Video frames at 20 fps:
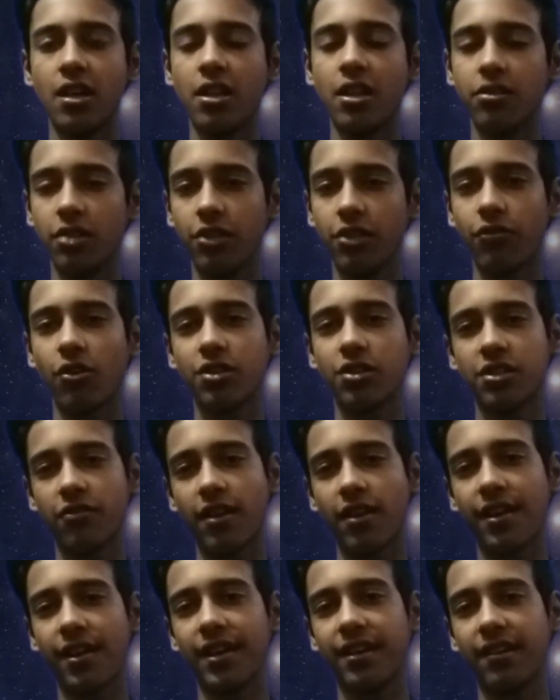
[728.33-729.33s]
This was the
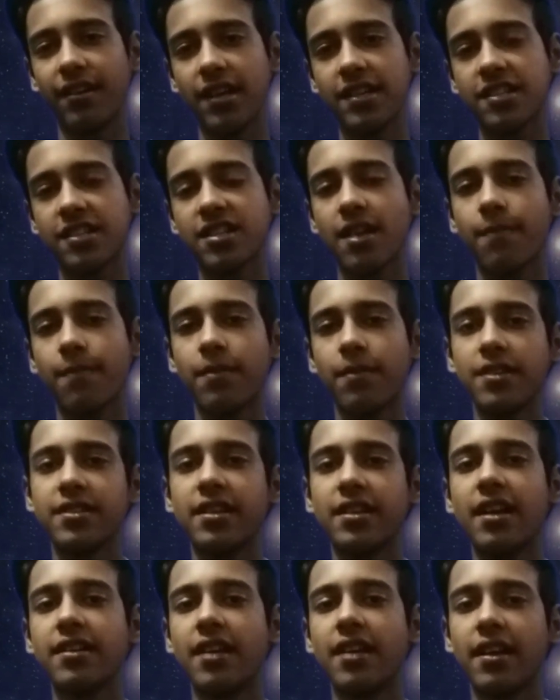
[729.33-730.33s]
very greater temperature
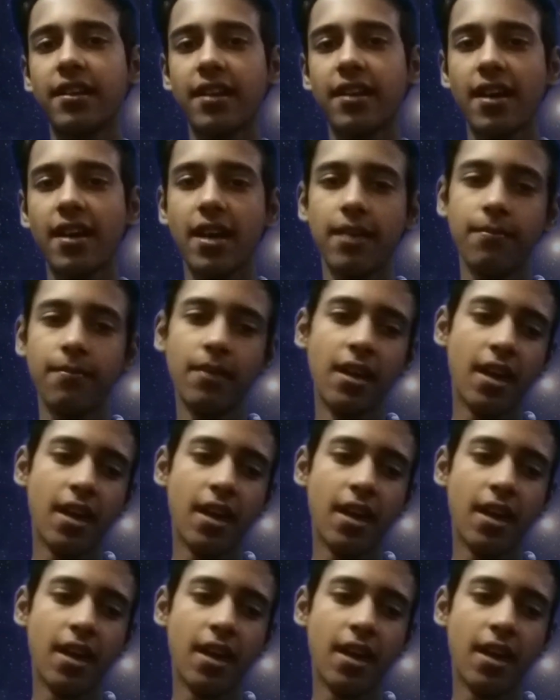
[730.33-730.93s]
at that time.